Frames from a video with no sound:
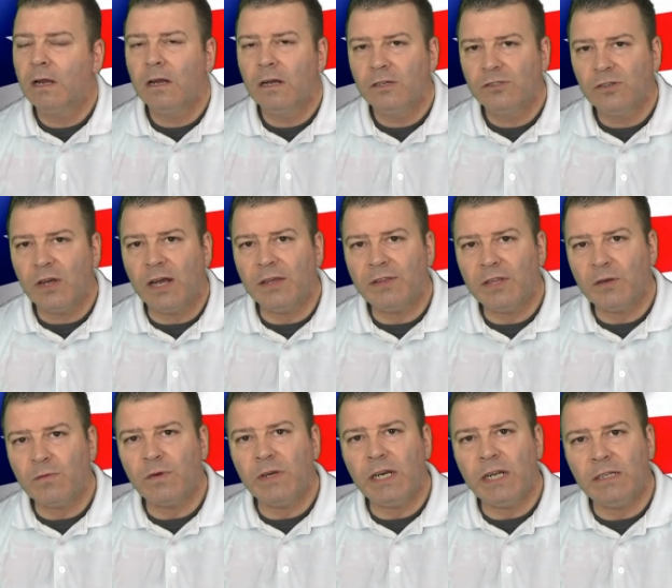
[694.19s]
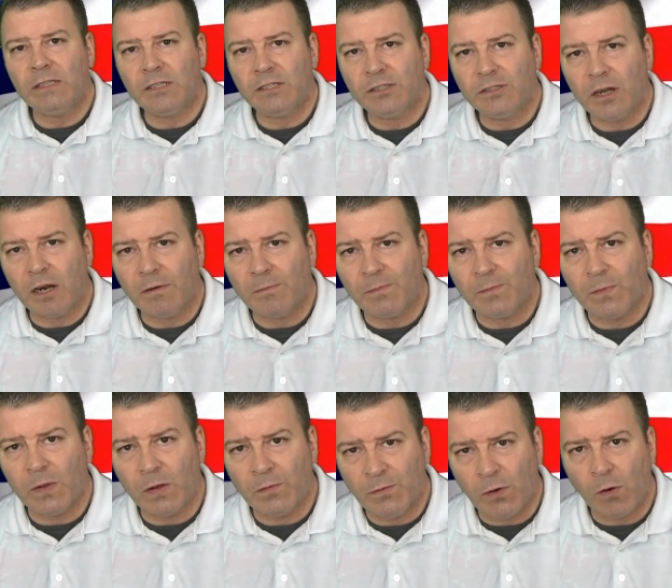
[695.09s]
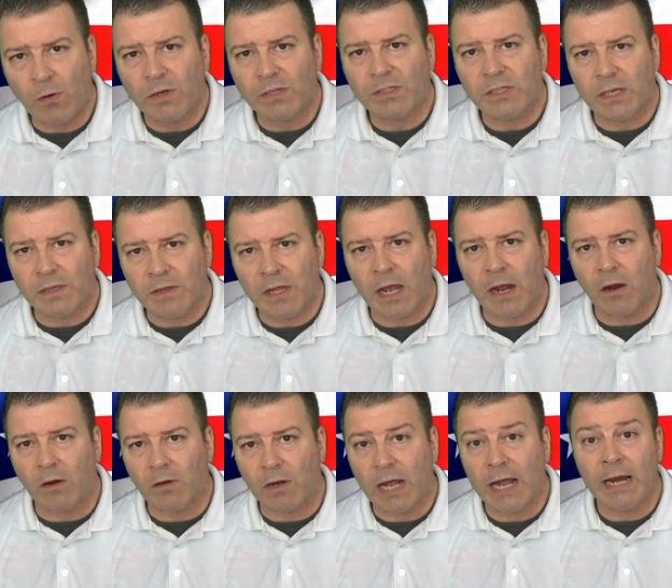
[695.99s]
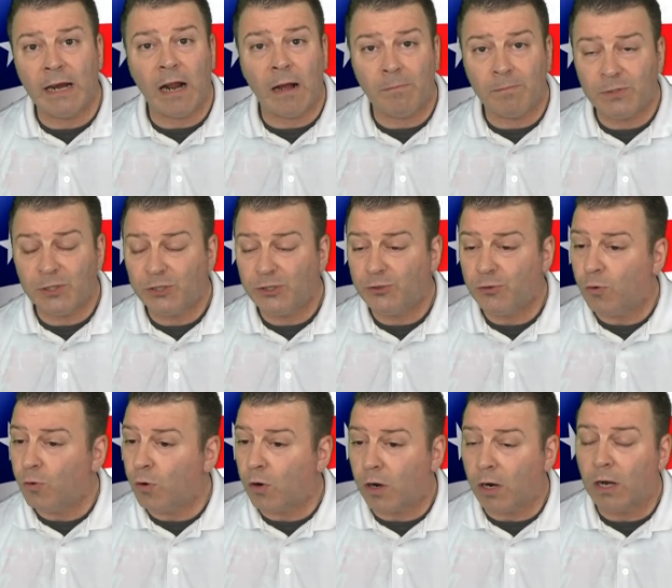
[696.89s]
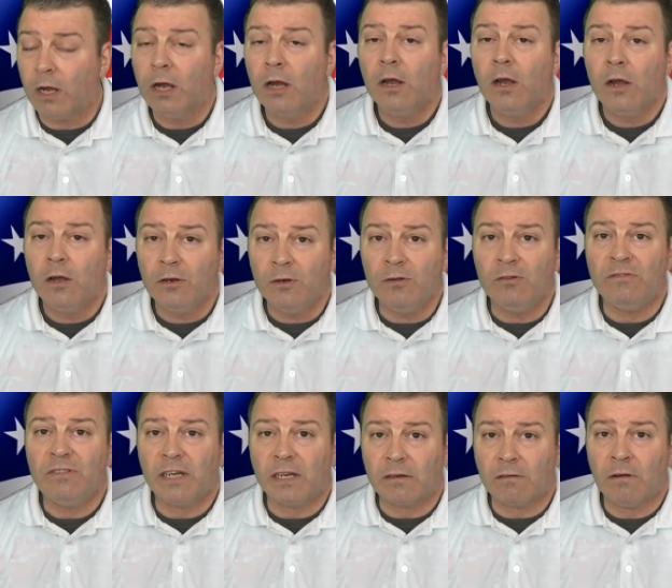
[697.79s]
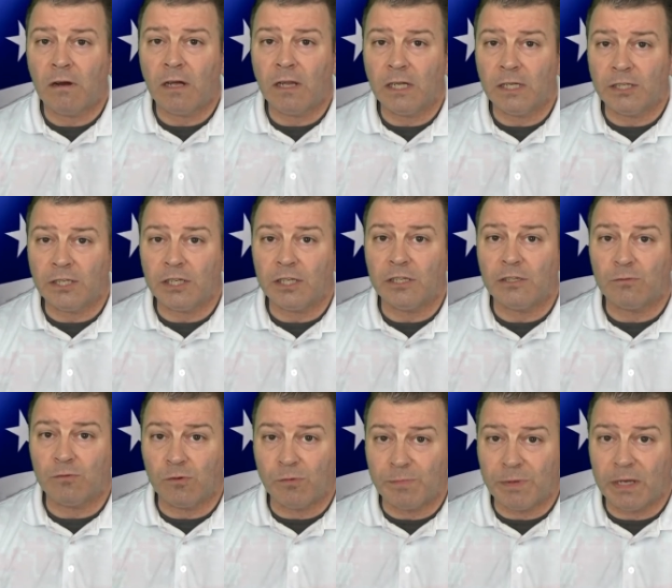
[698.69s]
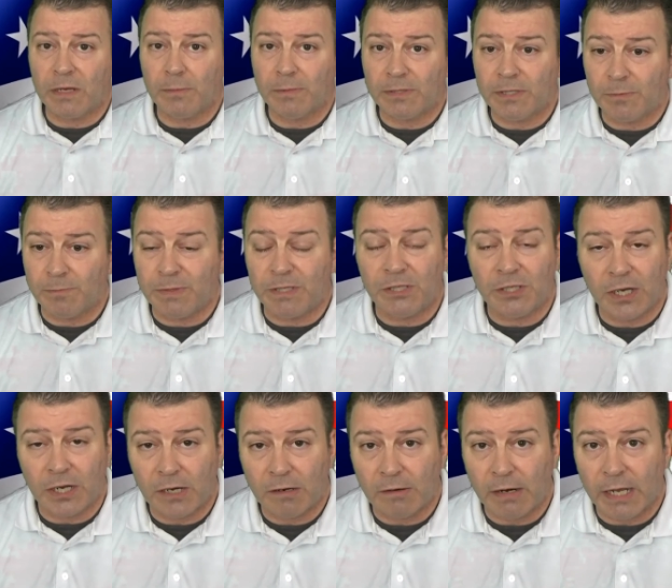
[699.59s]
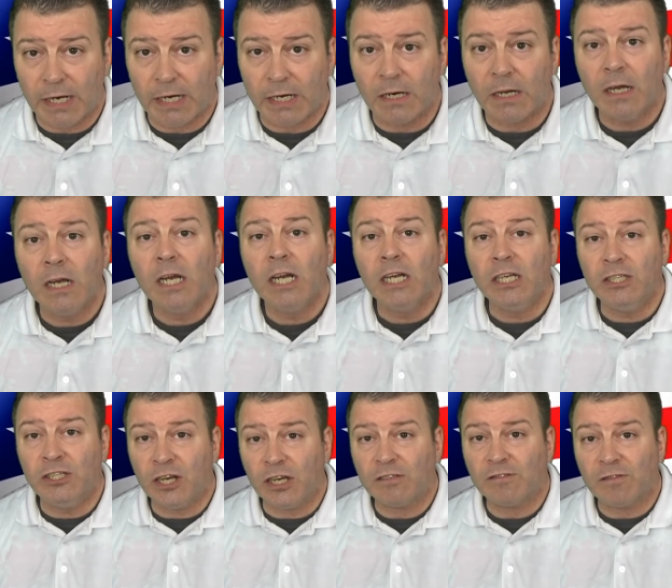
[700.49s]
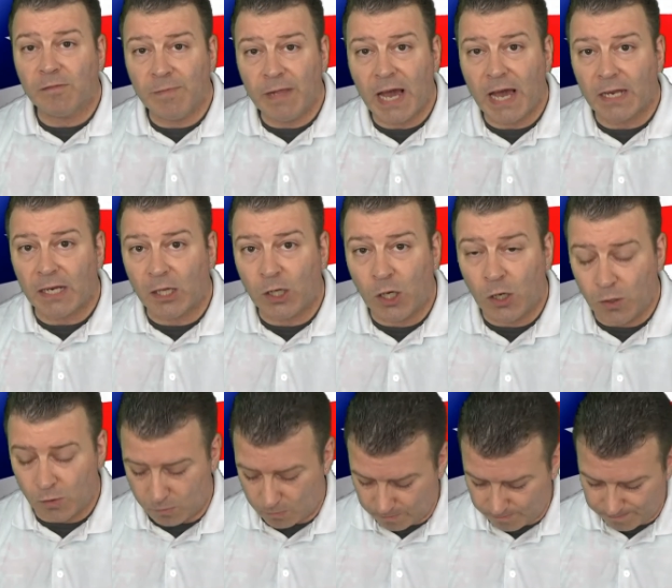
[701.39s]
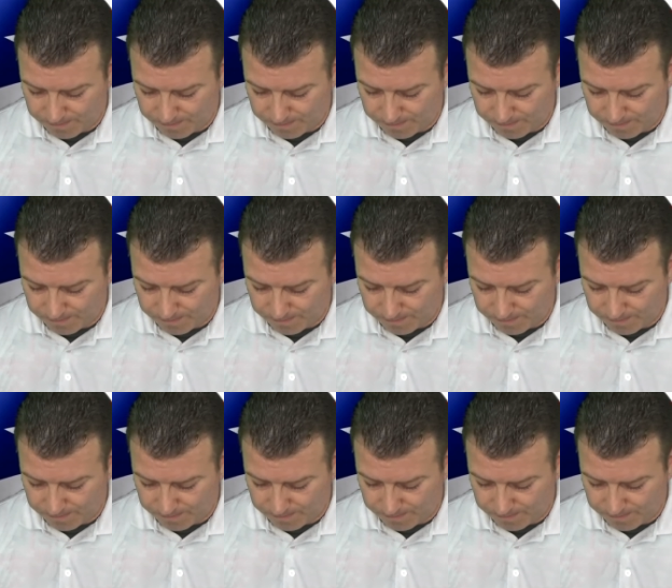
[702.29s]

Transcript: So I think we need to start focusing there. And I'm sure new technologies will be able to be generated just from that alone.